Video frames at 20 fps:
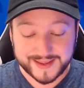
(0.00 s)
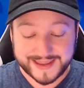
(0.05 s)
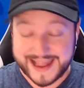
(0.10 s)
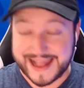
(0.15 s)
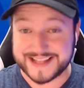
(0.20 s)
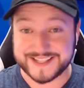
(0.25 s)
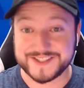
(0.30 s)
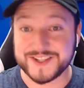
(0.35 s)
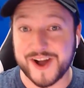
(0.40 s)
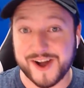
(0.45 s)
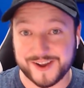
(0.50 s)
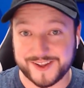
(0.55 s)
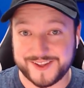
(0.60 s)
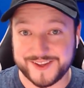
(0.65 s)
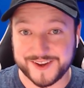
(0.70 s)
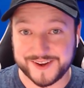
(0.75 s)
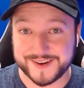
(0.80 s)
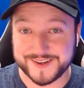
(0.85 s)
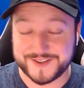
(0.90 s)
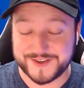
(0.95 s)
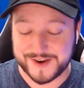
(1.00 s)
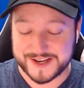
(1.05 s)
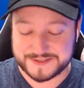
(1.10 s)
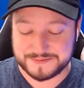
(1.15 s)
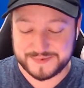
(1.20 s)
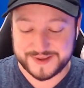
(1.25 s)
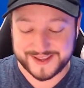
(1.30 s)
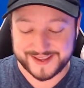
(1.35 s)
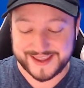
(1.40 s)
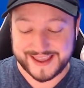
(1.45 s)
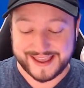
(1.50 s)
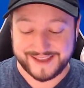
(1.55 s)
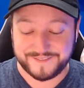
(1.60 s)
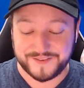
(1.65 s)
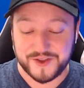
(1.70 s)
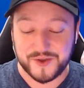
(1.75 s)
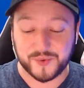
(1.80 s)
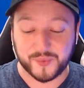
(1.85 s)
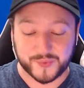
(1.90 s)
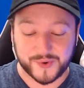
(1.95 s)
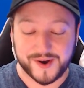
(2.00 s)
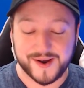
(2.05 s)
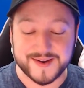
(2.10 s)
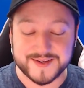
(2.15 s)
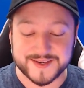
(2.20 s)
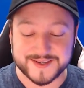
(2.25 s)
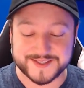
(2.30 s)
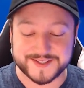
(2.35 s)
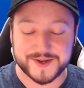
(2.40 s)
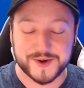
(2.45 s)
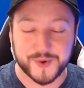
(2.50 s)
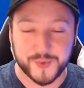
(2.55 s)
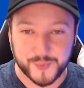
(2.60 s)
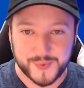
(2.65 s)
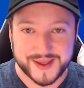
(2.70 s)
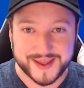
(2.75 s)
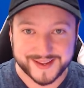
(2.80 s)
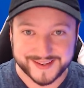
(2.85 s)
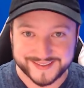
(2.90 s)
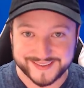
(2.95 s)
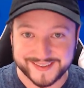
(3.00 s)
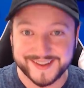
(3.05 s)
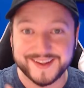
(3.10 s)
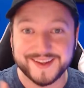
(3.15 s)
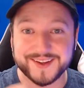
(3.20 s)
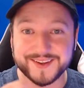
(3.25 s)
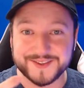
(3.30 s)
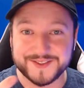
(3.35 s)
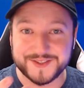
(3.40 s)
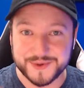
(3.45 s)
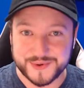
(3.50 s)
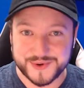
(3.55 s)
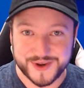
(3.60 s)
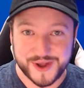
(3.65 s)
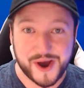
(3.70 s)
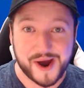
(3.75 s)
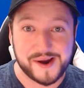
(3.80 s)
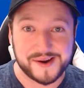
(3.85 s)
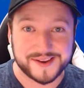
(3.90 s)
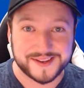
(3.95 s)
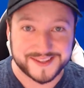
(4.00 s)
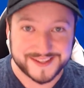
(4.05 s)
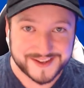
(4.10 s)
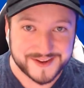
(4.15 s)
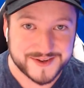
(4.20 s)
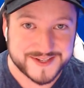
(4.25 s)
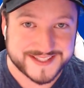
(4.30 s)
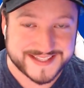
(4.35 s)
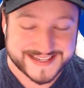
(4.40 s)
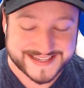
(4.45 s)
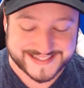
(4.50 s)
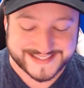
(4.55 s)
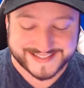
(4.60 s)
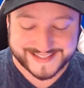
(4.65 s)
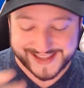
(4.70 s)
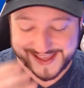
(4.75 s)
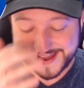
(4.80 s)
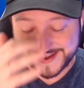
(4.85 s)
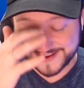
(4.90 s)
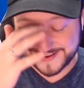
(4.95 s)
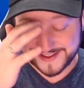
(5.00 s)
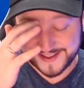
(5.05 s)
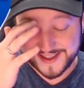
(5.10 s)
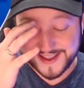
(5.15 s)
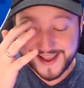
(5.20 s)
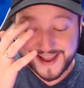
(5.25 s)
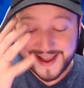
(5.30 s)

it's not good. Trust me, if you want to win, do not use this deck.